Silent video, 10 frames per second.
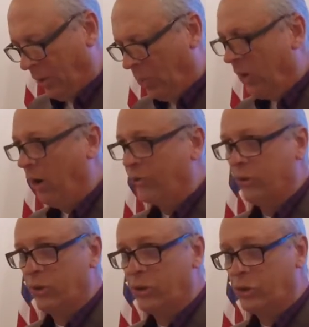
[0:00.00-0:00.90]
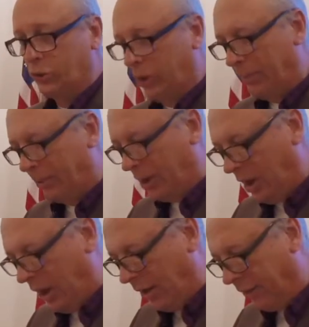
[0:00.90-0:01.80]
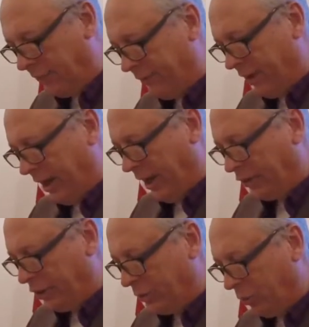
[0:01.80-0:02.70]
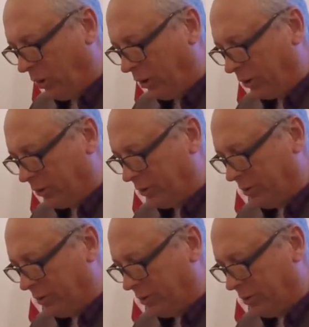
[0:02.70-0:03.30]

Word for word: We're also to stir up love and good works.